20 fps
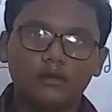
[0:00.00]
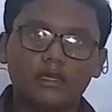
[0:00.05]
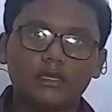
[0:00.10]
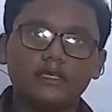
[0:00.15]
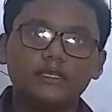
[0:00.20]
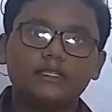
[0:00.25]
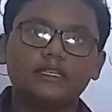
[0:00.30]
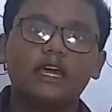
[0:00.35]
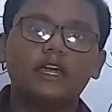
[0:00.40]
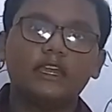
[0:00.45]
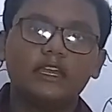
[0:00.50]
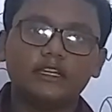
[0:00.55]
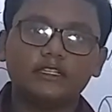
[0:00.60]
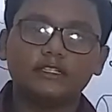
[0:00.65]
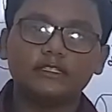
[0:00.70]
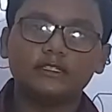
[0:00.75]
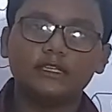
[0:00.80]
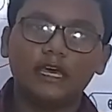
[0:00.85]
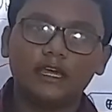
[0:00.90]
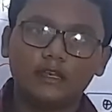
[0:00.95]
it's
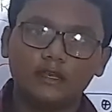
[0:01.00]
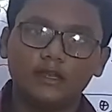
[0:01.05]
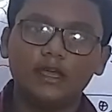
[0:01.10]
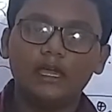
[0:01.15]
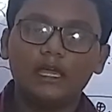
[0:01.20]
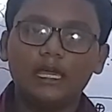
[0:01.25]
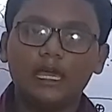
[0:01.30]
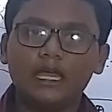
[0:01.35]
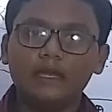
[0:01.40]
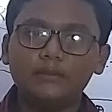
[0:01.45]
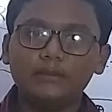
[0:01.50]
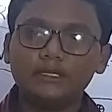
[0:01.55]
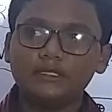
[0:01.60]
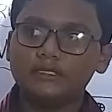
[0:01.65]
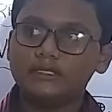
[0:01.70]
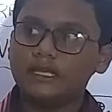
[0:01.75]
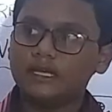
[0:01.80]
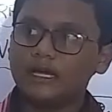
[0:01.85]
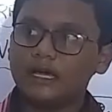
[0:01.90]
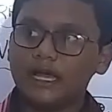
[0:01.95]
done, and
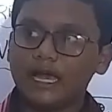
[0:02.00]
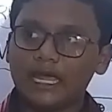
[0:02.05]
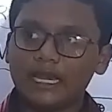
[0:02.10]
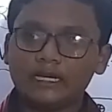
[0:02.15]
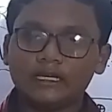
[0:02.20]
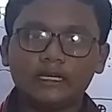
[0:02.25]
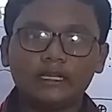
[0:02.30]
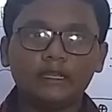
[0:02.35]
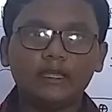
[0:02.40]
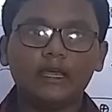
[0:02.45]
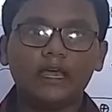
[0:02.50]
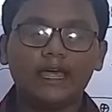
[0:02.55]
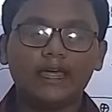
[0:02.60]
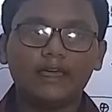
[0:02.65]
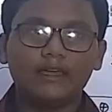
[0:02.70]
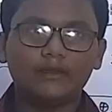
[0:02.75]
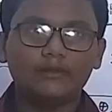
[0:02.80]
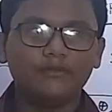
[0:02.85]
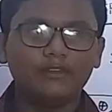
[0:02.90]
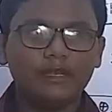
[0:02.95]
with the
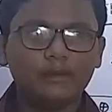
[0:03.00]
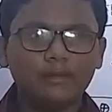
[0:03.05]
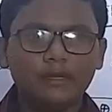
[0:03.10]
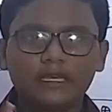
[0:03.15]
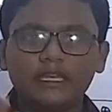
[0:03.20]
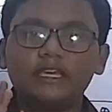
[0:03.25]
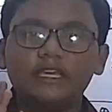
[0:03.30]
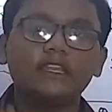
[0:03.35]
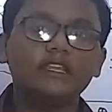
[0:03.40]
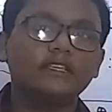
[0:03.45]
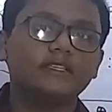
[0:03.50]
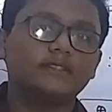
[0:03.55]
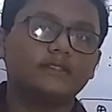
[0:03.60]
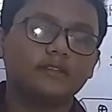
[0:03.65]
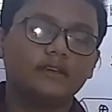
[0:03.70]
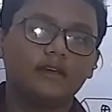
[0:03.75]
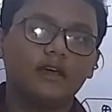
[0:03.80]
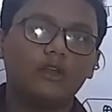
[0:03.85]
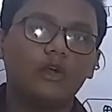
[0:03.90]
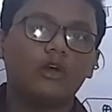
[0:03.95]
electric will be
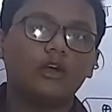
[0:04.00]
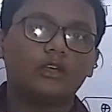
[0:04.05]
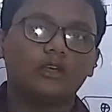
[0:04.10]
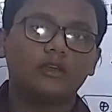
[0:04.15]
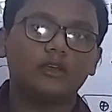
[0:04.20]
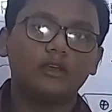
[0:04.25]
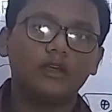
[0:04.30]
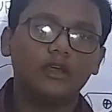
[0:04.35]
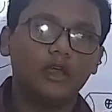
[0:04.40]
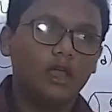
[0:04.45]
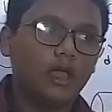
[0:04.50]
decreased a lot.